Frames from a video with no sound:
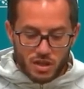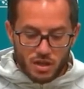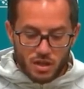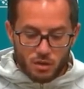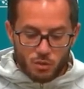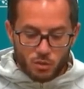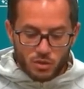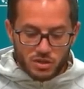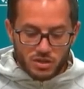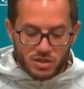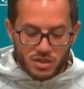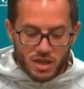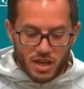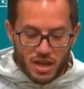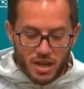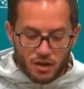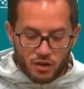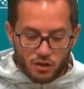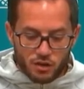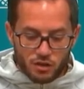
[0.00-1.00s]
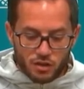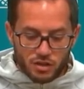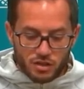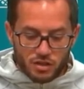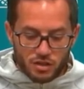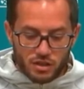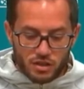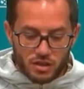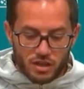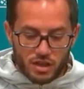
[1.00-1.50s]
with Seattle and
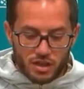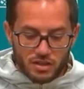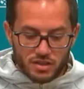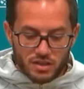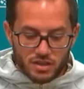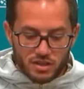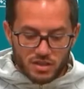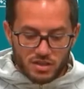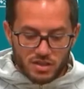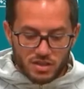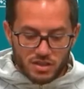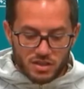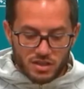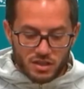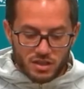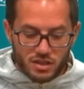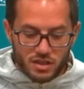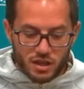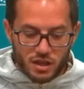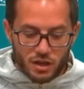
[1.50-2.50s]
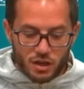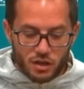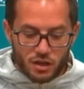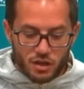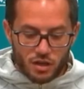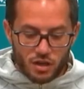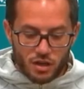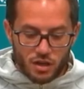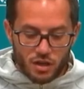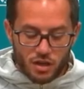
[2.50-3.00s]
as an assistant there.
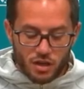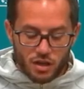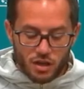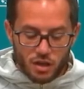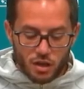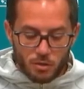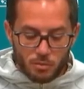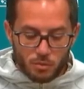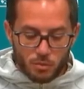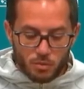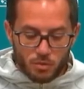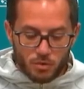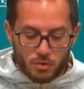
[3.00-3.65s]
But